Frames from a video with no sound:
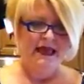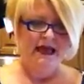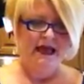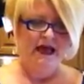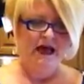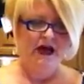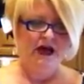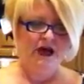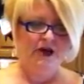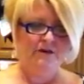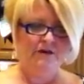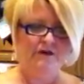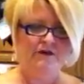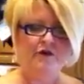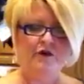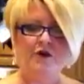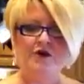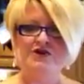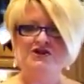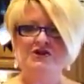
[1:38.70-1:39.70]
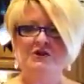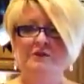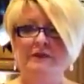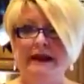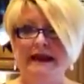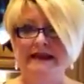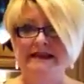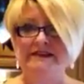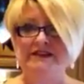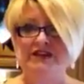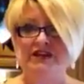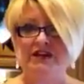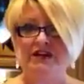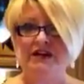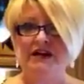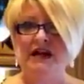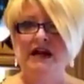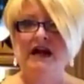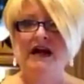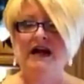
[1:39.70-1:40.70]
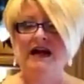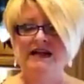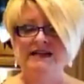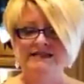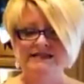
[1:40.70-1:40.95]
of course, your binder. I